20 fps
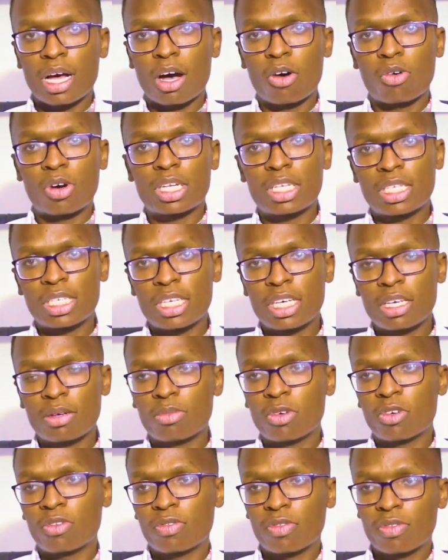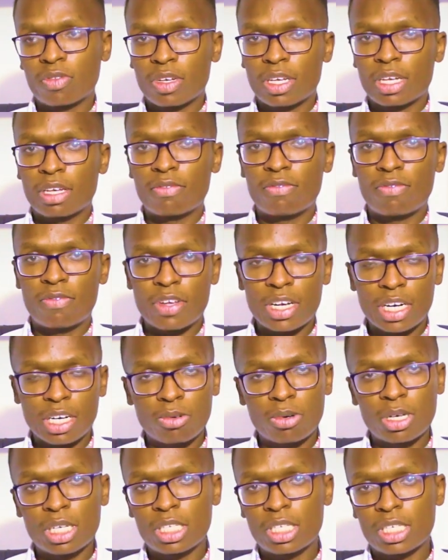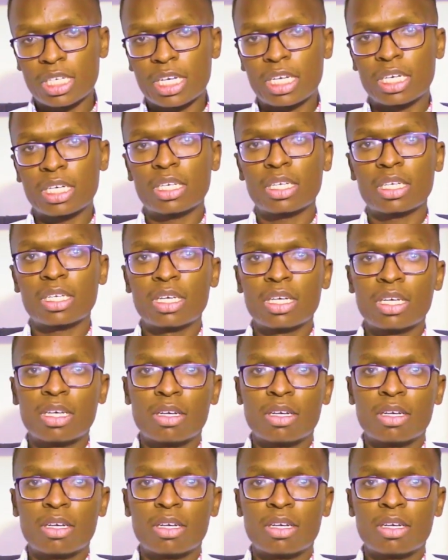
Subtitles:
Our team of very well trained,